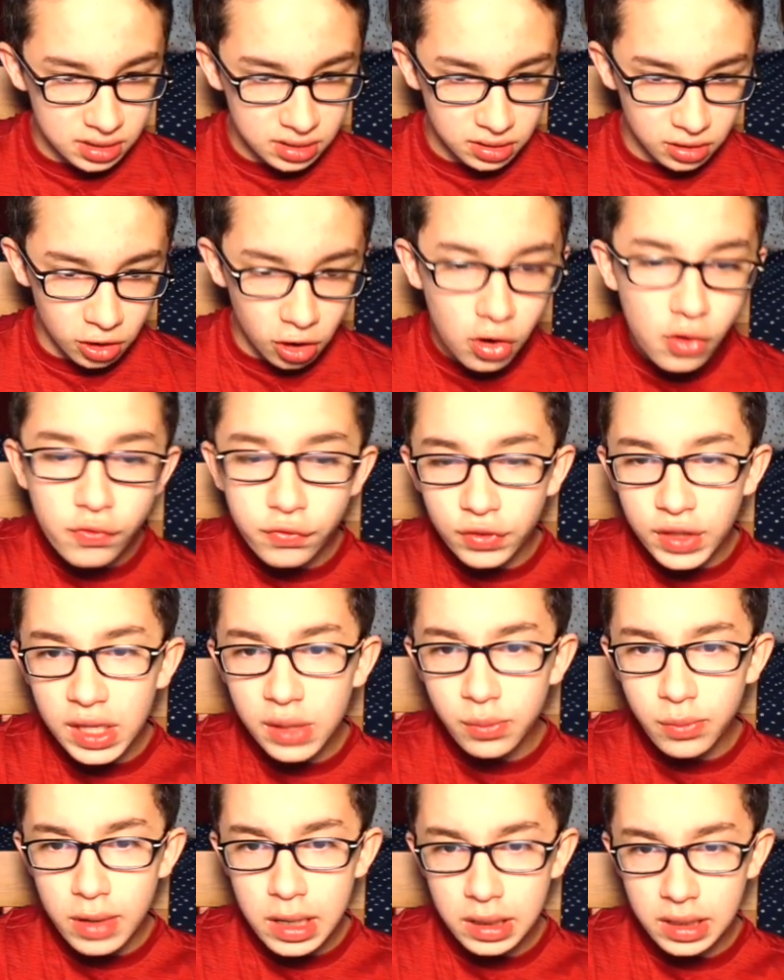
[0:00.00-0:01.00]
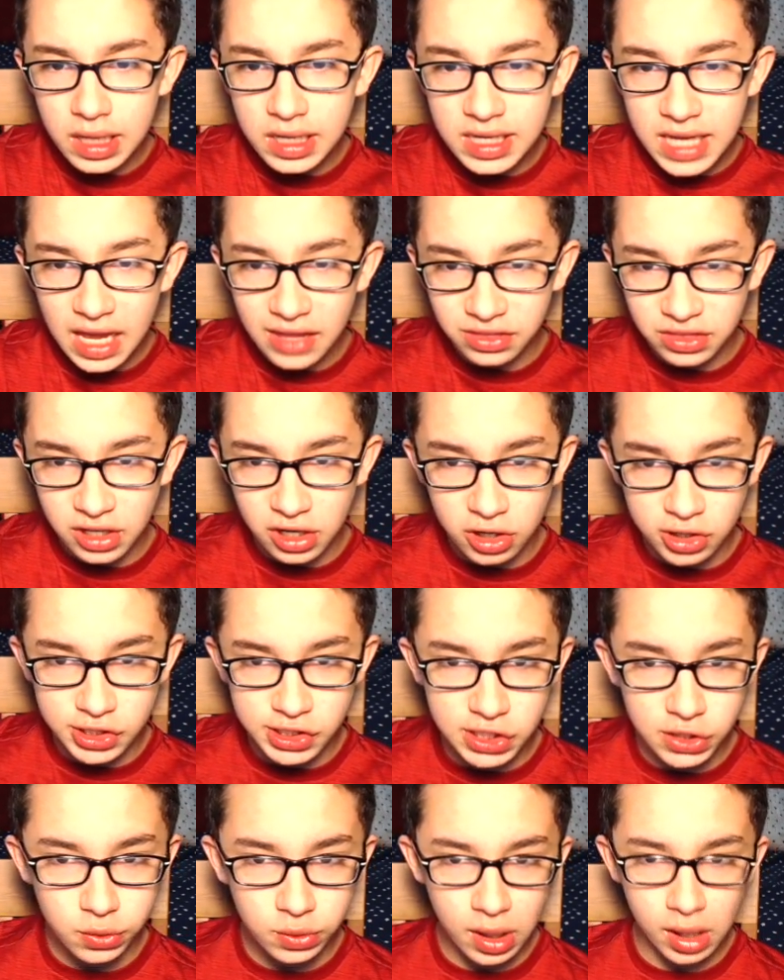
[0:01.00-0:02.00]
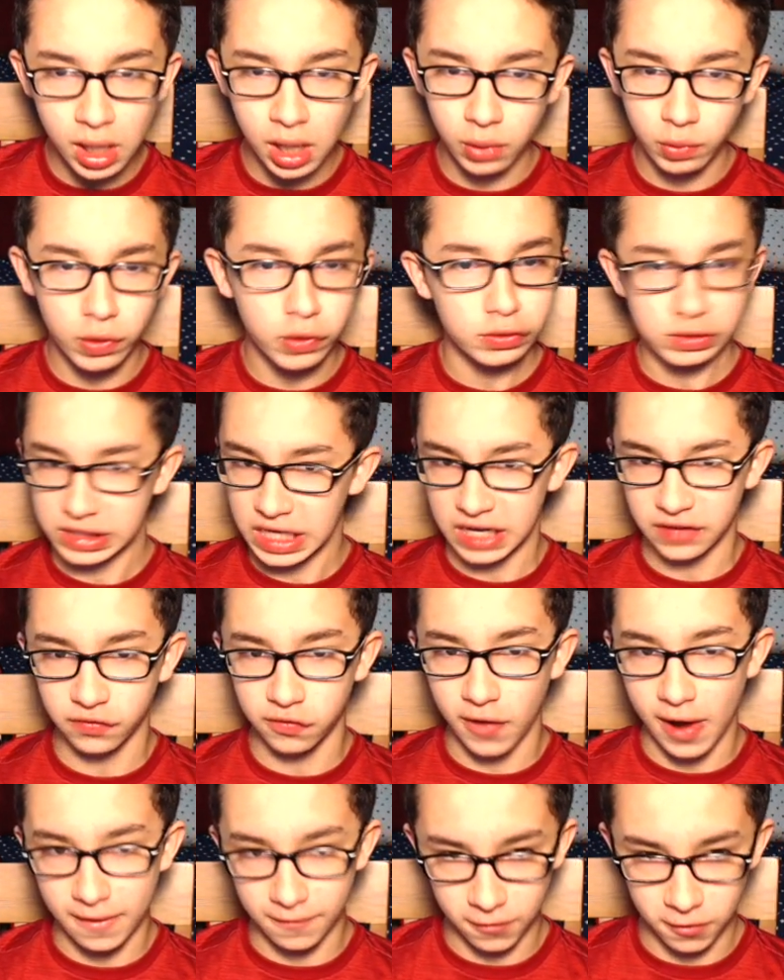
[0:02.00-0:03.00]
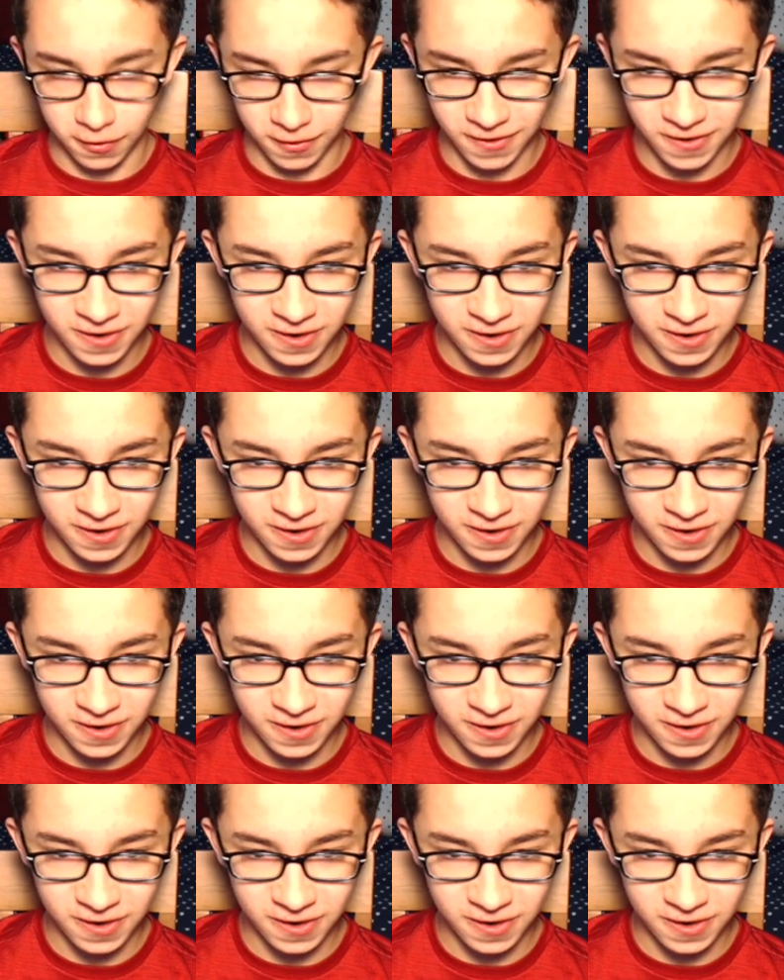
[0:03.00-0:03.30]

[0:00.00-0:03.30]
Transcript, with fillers: Hopefully we can get there soon and it won't take forever.